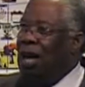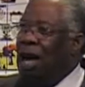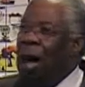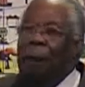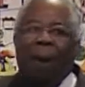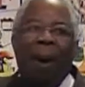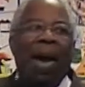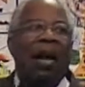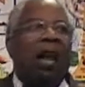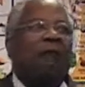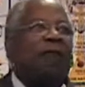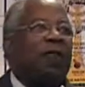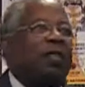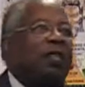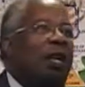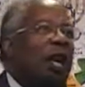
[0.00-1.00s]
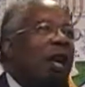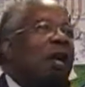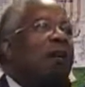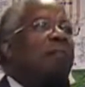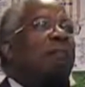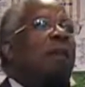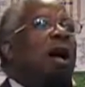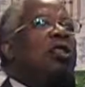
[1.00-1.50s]
a
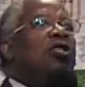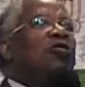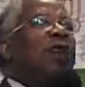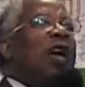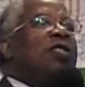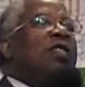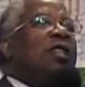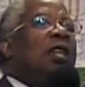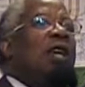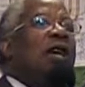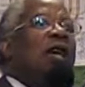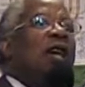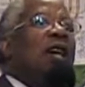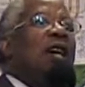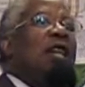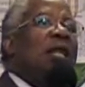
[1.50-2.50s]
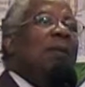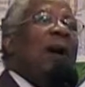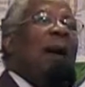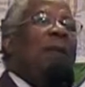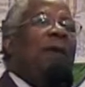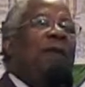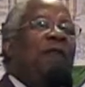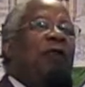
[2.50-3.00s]
magnificent monstrosity to
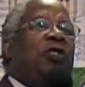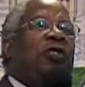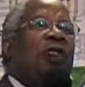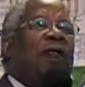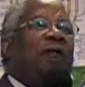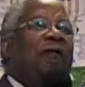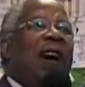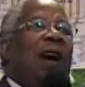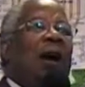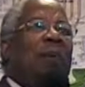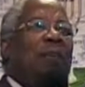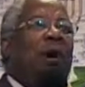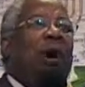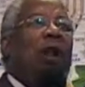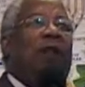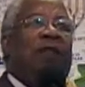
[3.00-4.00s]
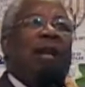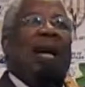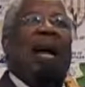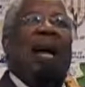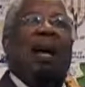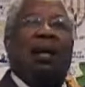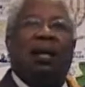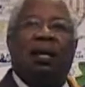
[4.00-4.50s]
become a future fireball for
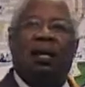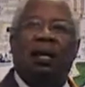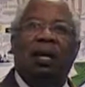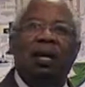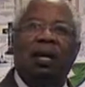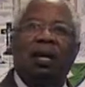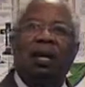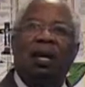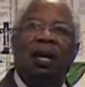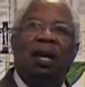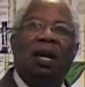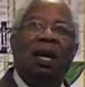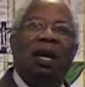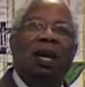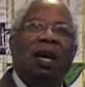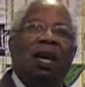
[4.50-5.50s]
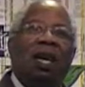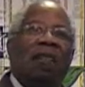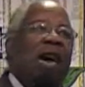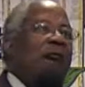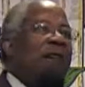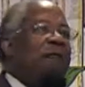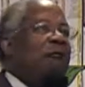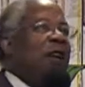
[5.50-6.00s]
God.
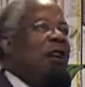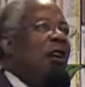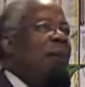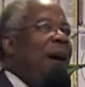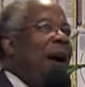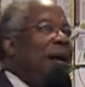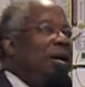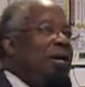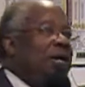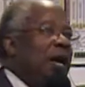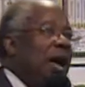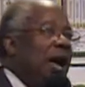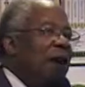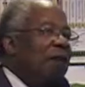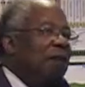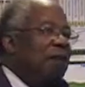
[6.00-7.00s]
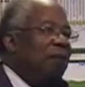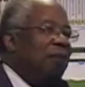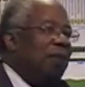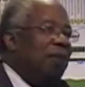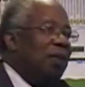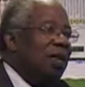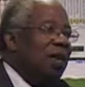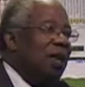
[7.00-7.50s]
They feel nobody's saved.
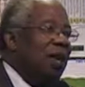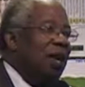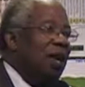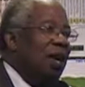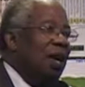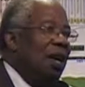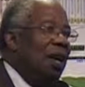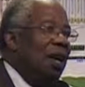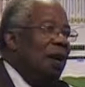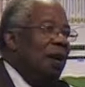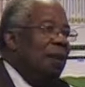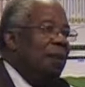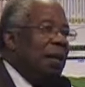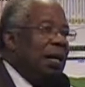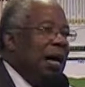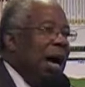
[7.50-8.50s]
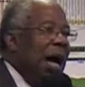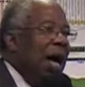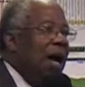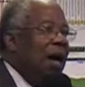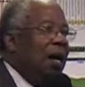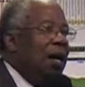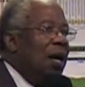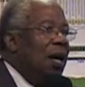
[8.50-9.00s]
But
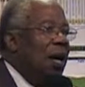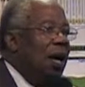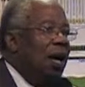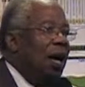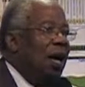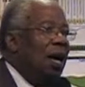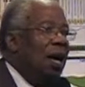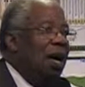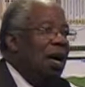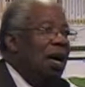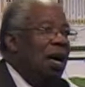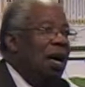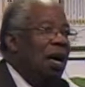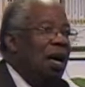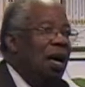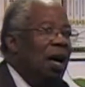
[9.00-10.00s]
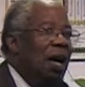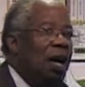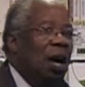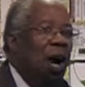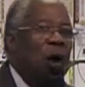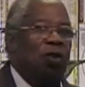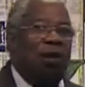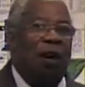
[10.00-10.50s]
God
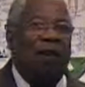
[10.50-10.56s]
goes